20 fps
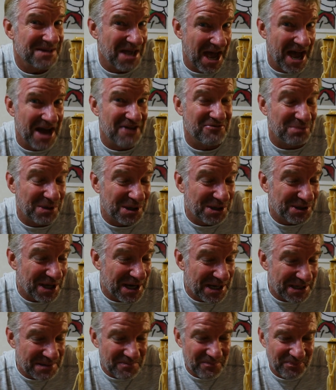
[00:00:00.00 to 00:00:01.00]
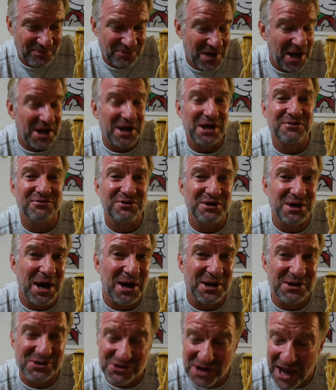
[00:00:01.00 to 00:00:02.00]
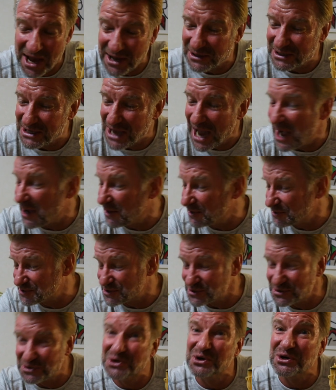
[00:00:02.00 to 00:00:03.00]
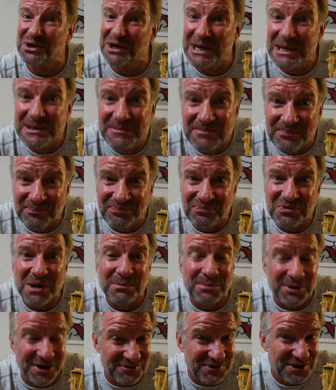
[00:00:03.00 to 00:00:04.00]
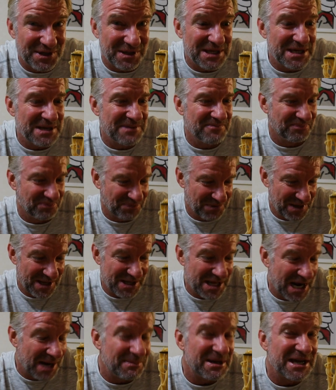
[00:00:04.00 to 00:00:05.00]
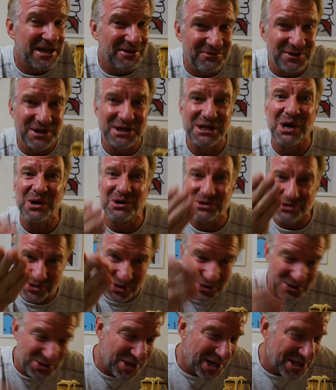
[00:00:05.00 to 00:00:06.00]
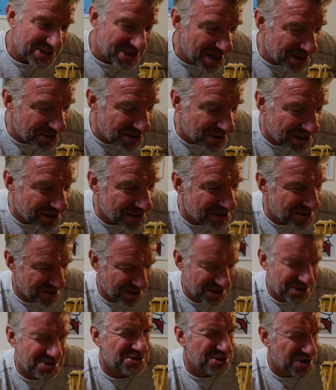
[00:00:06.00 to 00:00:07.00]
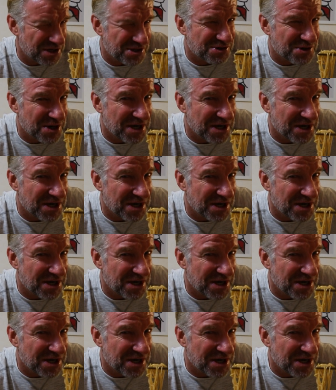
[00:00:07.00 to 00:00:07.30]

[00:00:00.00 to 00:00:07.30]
Half boiled egg. I gotta figure out exactly how to cook it perfectly, and then I'll make a video and show you guys how to do it, because it's, it's, it's